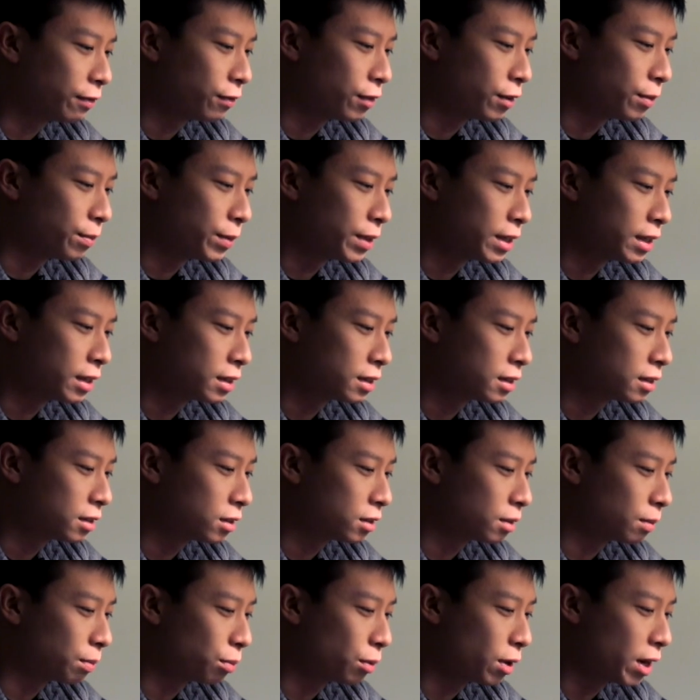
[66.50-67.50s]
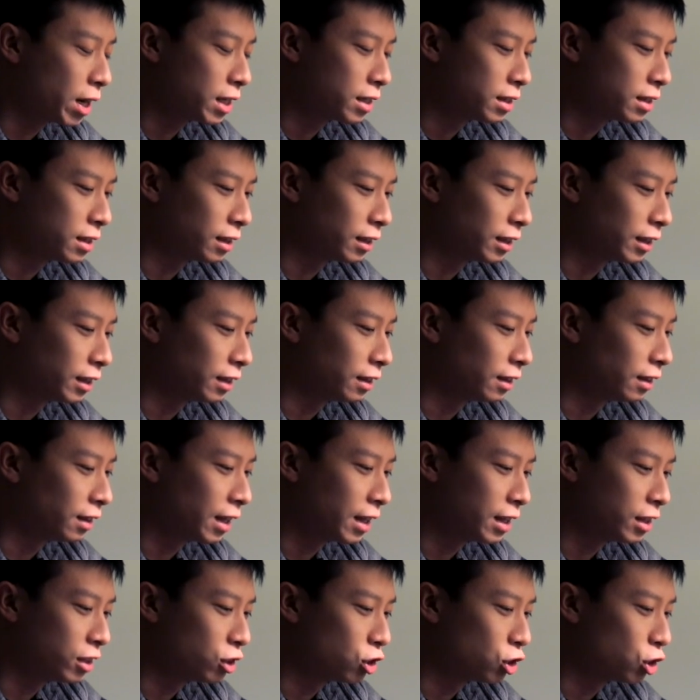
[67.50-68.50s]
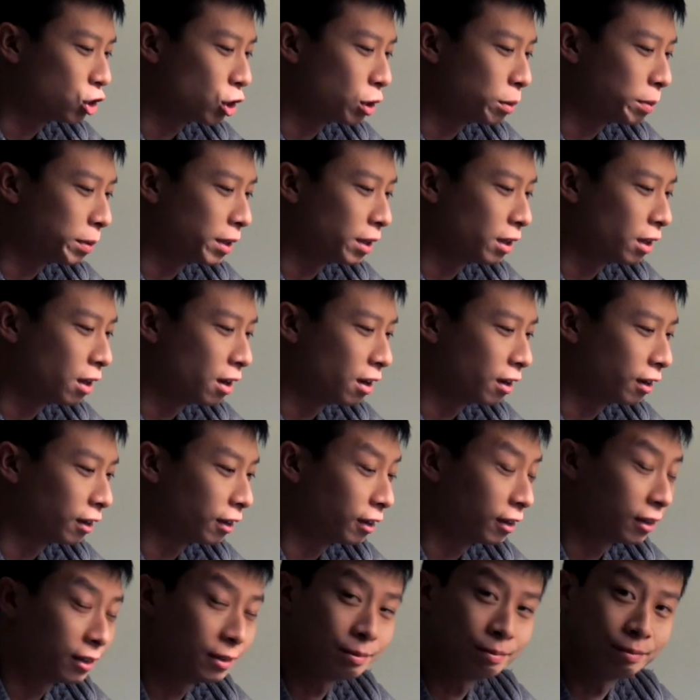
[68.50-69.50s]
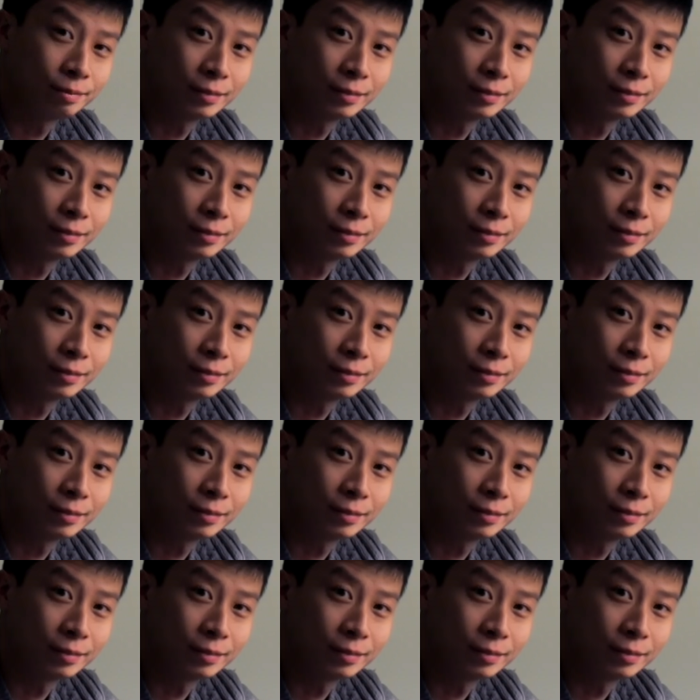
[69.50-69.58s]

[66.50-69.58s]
from this surprisingly light German lager.